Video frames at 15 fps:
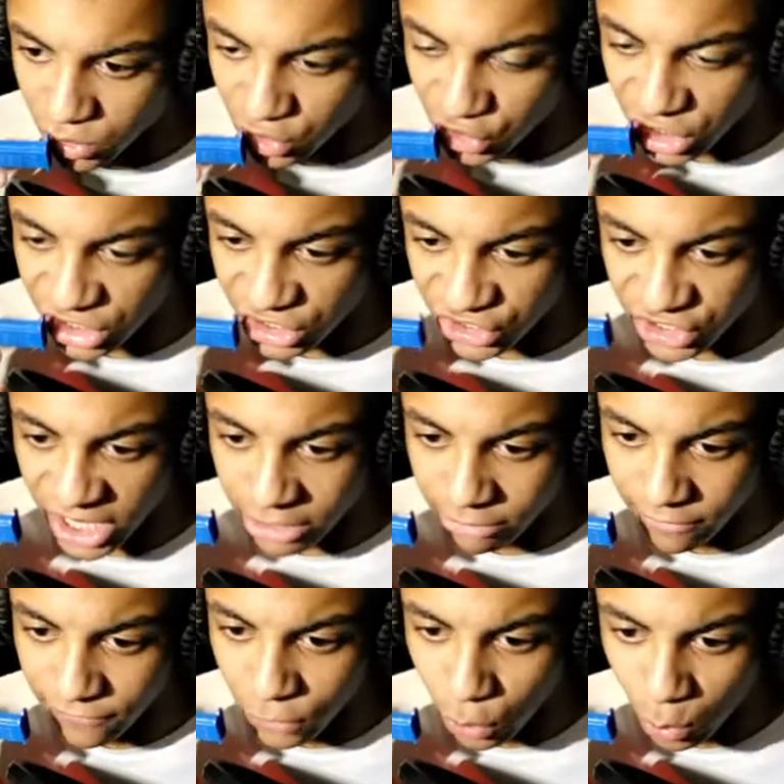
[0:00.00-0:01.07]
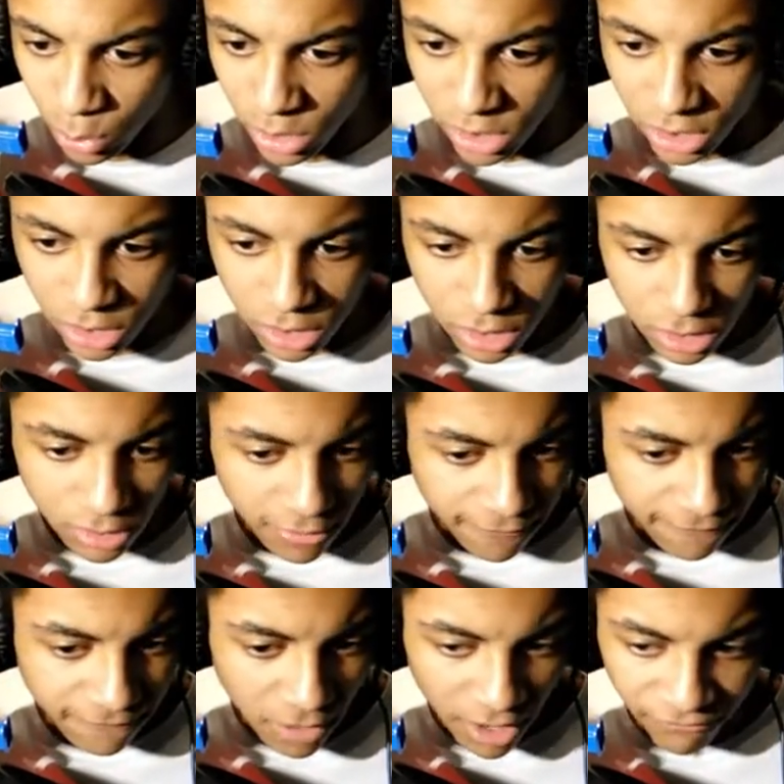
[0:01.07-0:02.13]
Just need to scatter a few
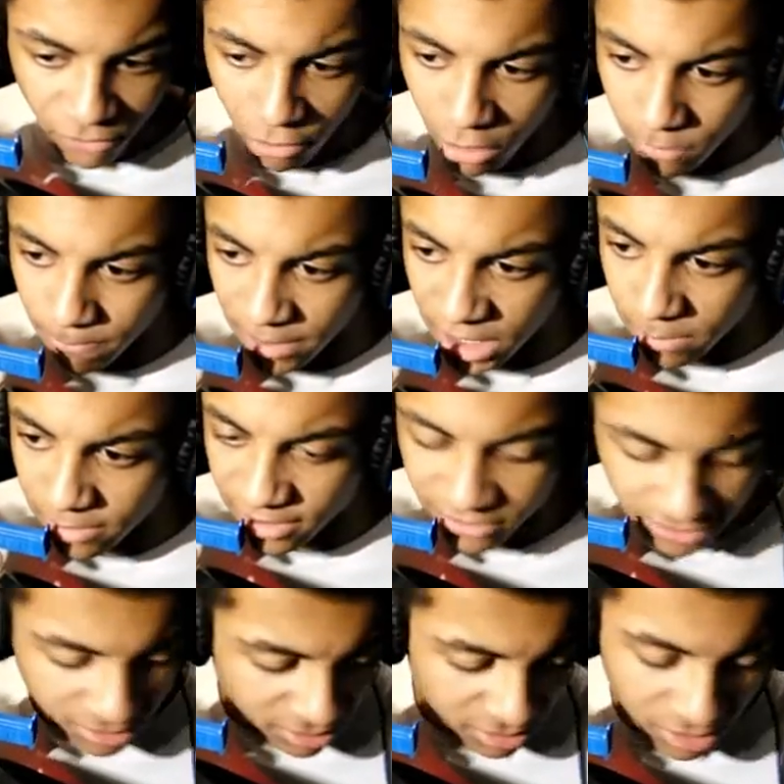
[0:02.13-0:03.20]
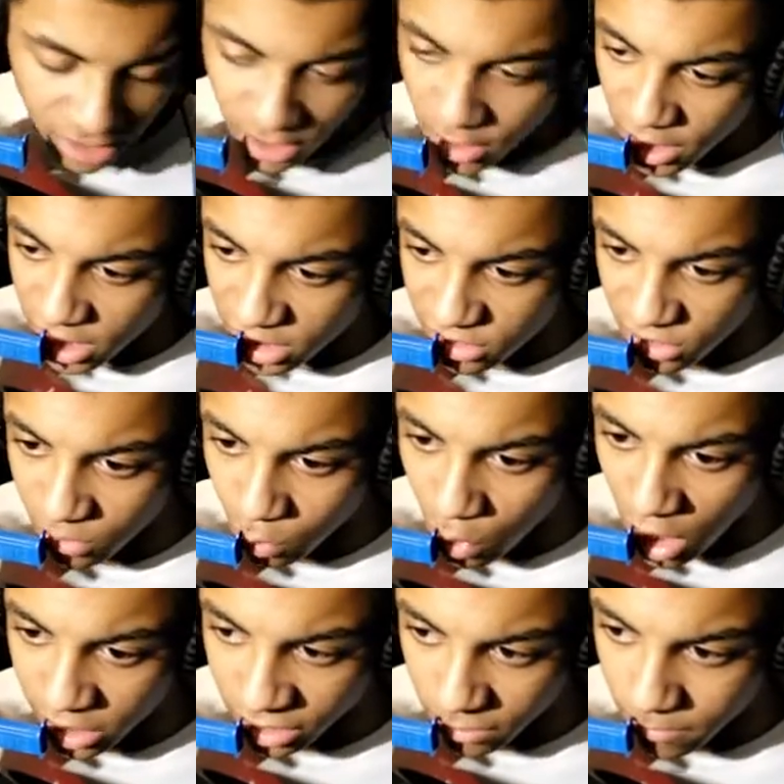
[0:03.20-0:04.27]
five-year-old babies into the
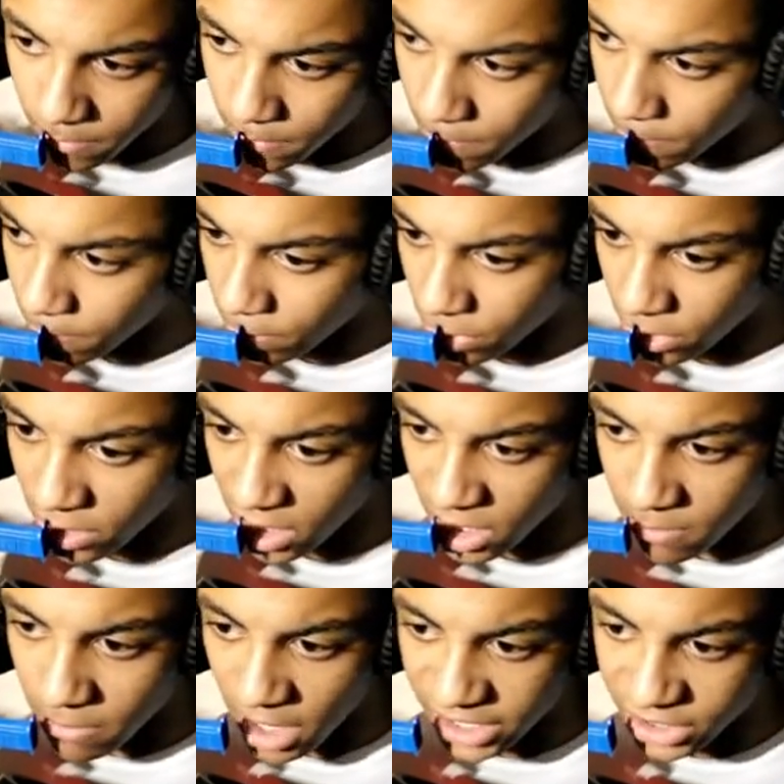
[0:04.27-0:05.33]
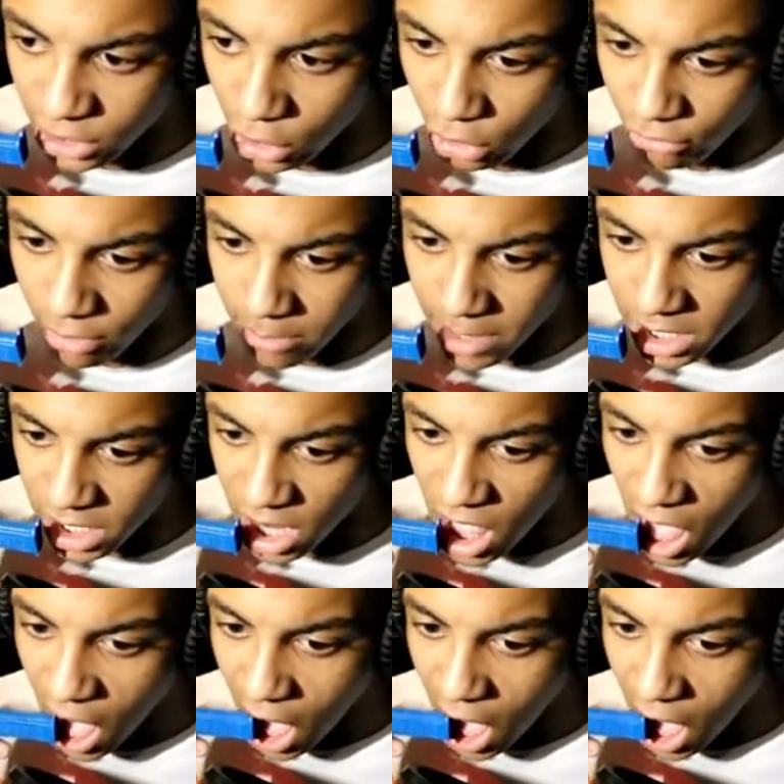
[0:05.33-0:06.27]
water. Might lure him in.